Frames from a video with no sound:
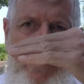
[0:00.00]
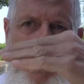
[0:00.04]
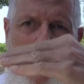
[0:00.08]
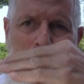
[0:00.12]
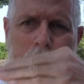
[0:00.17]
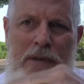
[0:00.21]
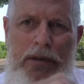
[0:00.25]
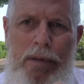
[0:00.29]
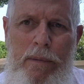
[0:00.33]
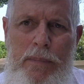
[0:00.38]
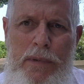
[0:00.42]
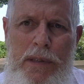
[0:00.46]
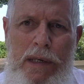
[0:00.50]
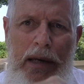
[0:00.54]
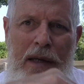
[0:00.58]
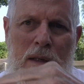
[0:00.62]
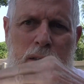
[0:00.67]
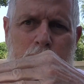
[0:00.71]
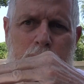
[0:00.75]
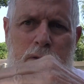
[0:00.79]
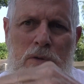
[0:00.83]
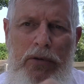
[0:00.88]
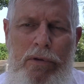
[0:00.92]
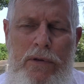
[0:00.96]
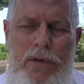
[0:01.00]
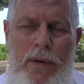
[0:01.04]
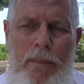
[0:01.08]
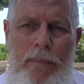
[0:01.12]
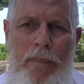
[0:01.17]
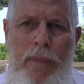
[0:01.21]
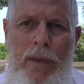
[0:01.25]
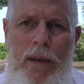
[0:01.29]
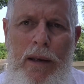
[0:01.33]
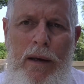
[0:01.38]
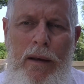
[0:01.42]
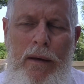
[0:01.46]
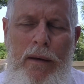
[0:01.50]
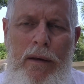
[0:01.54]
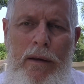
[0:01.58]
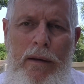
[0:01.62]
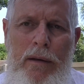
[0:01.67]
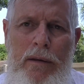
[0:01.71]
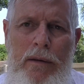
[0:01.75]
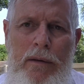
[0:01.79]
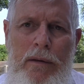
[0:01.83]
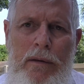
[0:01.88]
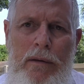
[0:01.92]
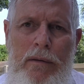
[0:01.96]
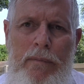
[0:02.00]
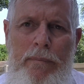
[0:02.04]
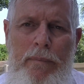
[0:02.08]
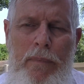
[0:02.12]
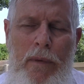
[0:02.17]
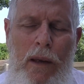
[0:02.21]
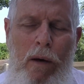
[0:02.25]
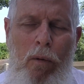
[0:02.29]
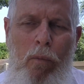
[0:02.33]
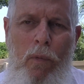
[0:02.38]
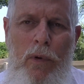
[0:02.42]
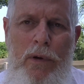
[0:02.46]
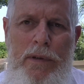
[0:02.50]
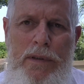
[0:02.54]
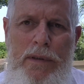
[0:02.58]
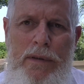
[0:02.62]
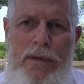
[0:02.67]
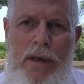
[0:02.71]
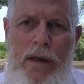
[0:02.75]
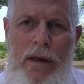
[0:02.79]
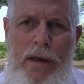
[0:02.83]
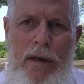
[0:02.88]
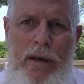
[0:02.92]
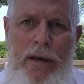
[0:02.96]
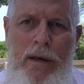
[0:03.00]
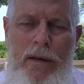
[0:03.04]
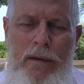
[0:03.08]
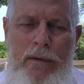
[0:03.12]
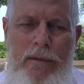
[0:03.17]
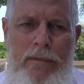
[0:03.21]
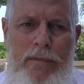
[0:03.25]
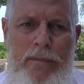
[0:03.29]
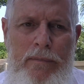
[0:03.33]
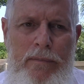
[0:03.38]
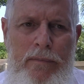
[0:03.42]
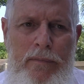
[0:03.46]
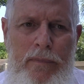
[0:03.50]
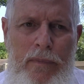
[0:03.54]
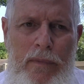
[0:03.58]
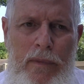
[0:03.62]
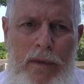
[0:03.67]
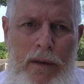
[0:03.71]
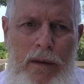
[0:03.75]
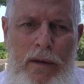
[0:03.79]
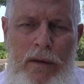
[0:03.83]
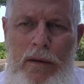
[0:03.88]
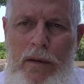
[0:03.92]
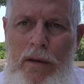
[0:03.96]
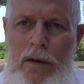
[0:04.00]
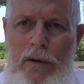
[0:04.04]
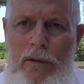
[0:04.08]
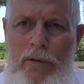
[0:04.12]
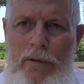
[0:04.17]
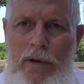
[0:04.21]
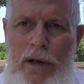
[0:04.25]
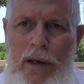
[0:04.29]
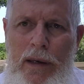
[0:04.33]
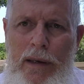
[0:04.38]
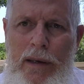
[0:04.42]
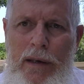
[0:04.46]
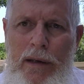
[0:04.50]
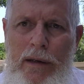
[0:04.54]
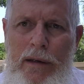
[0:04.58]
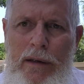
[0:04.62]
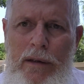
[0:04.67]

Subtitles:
put some text or something on one side. All right?